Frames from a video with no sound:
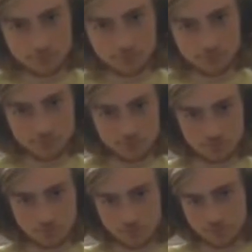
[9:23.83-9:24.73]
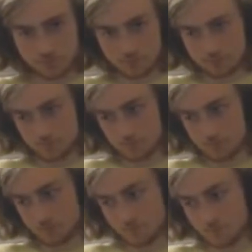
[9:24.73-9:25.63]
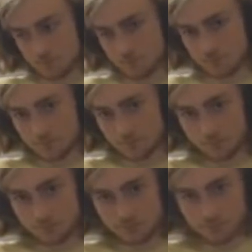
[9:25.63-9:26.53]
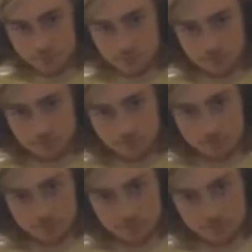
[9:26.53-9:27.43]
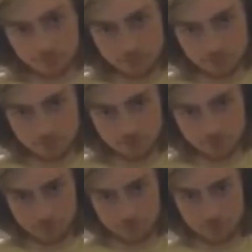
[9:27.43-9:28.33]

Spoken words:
The person shown says nothing.